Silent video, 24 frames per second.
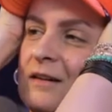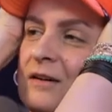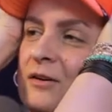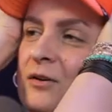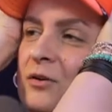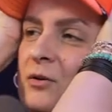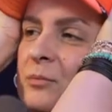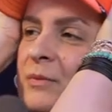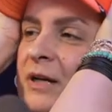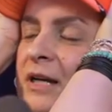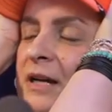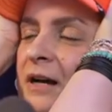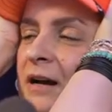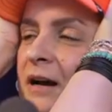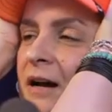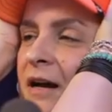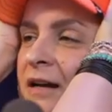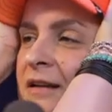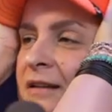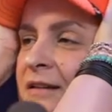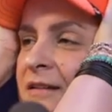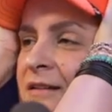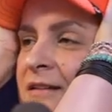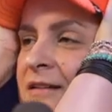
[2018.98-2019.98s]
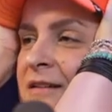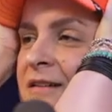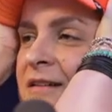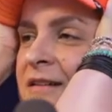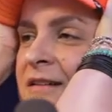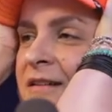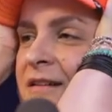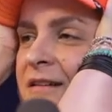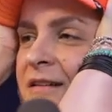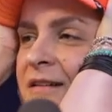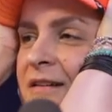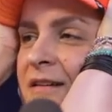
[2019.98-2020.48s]
Oh, Kelsey, them know,
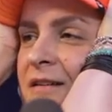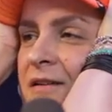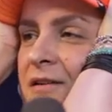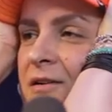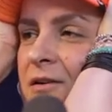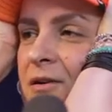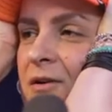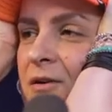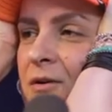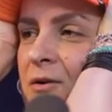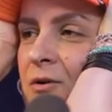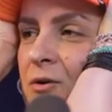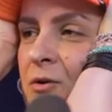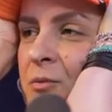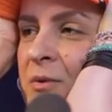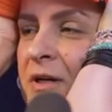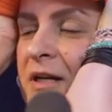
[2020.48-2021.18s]
man. Whenever we link